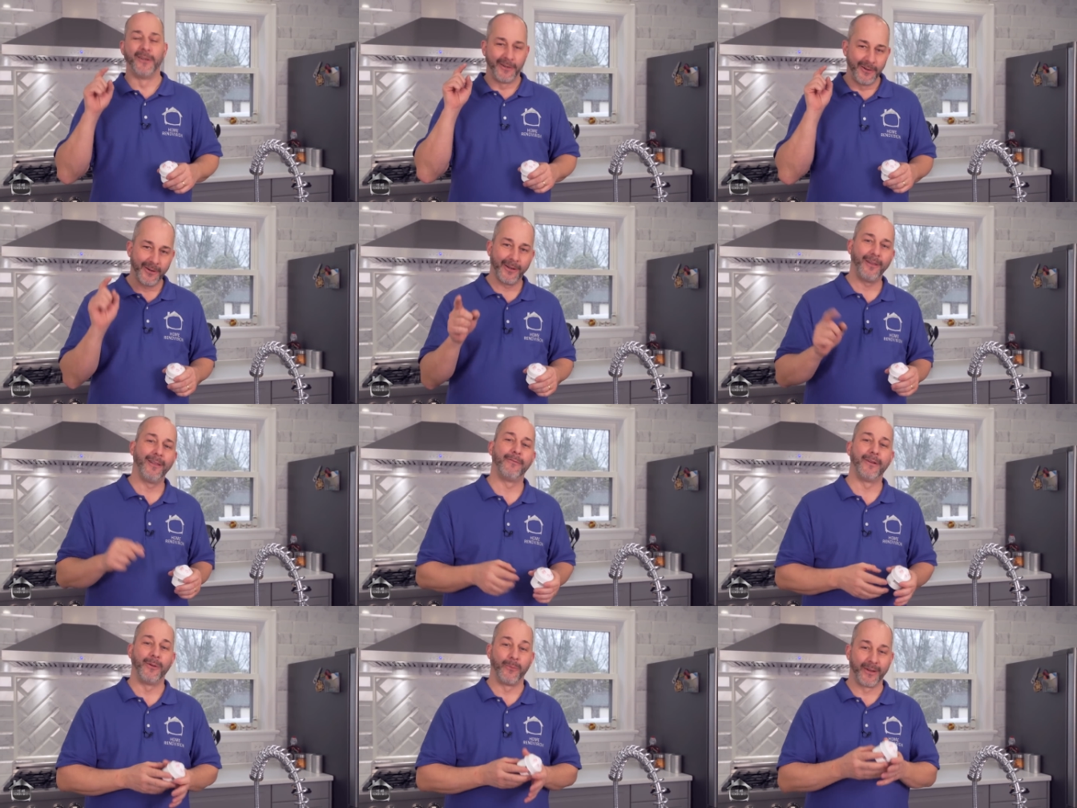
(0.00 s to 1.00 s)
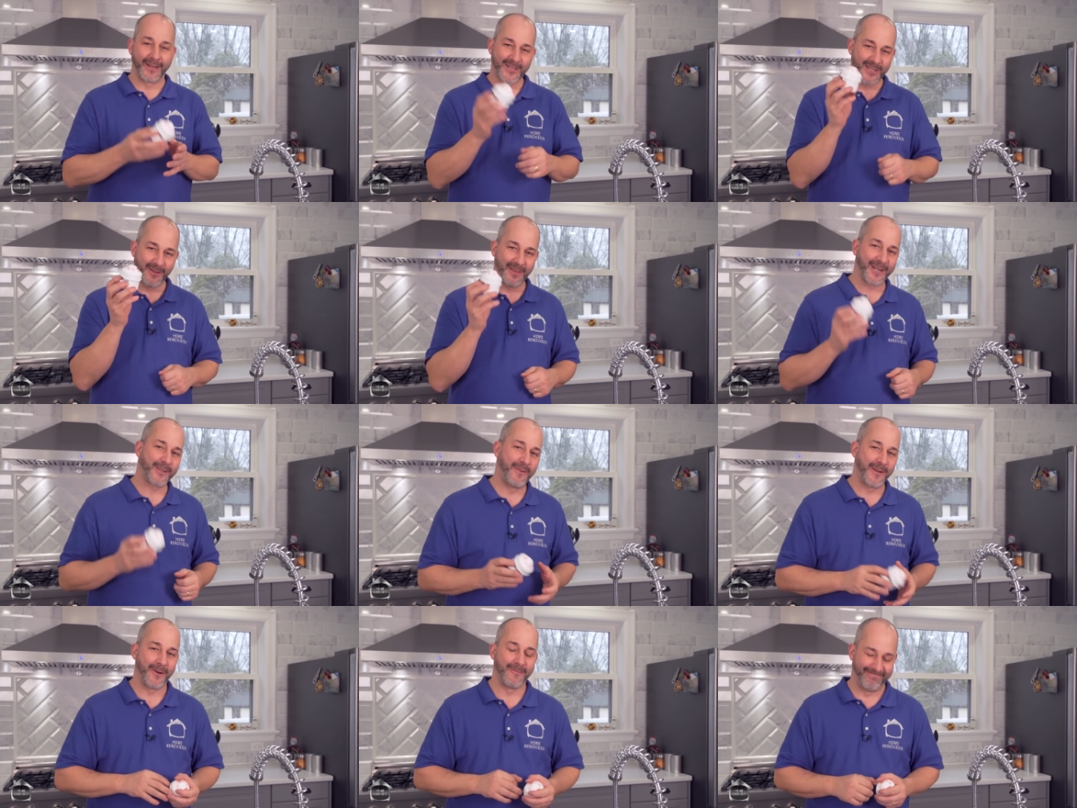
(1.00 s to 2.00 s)
You're gonna love it. We're gonna see you in the next
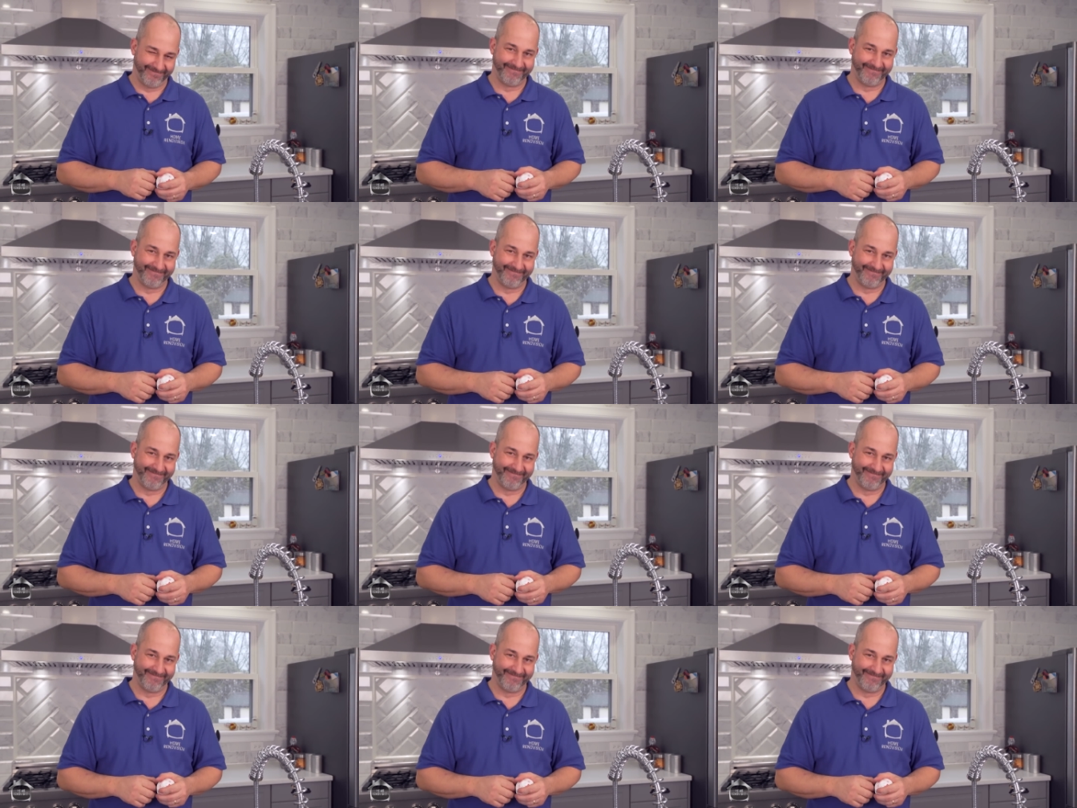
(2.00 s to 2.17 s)
video.